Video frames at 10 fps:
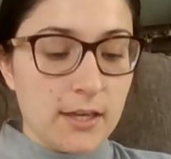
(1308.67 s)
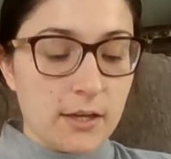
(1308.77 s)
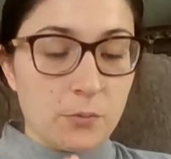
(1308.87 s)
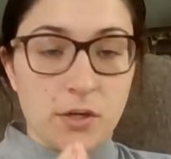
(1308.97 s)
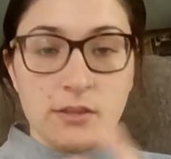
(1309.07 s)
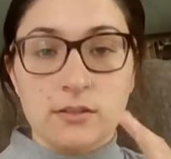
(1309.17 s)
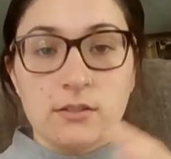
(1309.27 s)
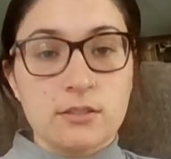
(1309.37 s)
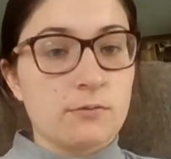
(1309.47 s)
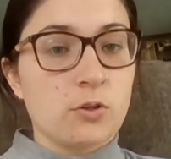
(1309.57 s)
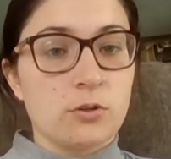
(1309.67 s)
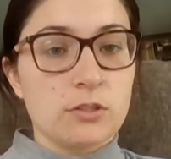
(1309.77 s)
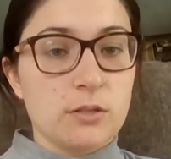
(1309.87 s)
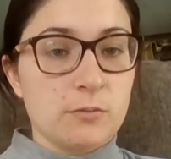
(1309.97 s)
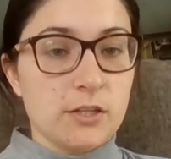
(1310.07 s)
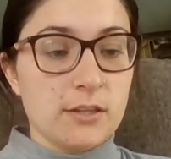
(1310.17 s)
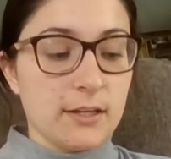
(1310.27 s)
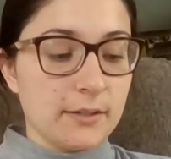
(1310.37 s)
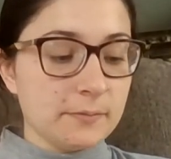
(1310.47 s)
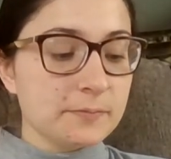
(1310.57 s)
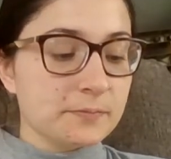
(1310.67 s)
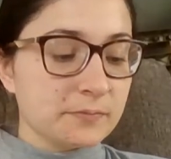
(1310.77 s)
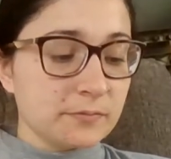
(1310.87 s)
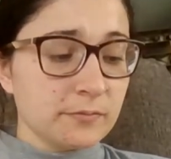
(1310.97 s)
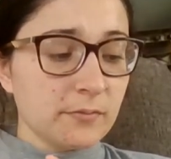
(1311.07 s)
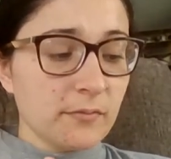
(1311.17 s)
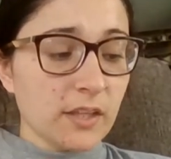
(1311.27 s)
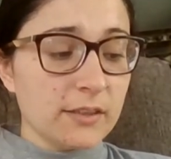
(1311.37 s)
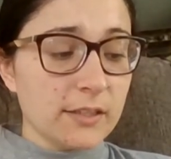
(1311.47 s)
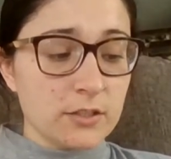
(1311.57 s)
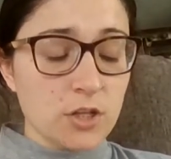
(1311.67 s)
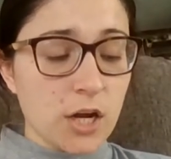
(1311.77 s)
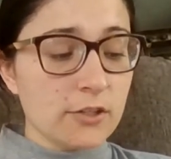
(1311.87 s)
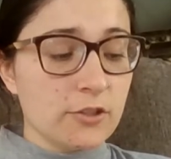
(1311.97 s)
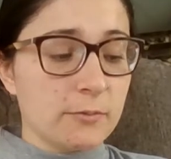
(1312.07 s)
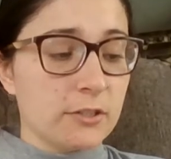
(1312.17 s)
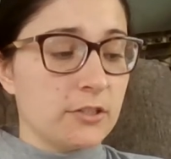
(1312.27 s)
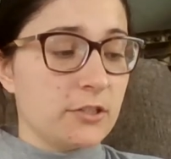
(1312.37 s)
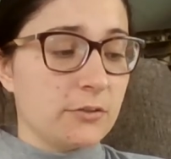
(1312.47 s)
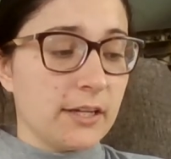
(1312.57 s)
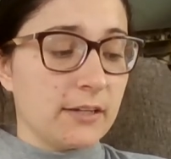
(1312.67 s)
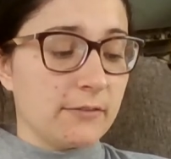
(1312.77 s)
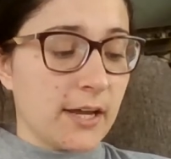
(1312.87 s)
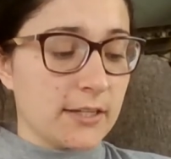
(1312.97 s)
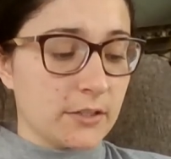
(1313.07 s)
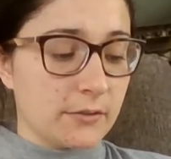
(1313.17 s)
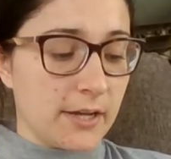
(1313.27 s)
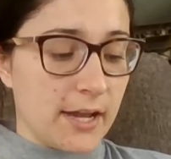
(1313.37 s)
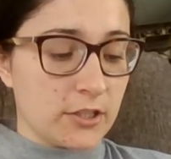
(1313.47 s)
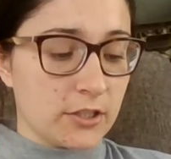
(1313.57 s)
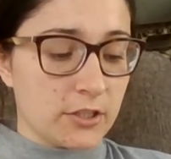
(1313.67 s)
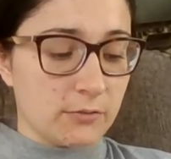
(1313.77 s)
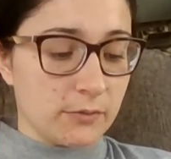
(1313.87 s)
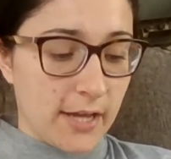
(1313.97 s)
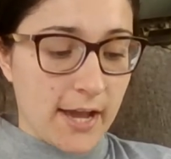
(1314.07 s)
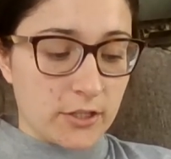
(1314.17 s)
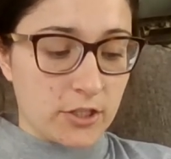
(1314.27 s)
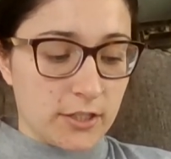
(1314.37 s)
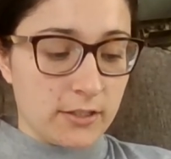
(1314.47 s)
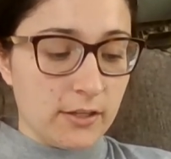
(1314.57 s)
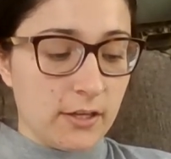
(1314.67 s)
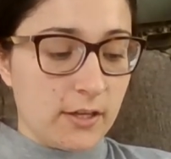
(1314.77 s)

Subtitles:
with difficulty breathing that's not attributed to an anaphylactic reaction,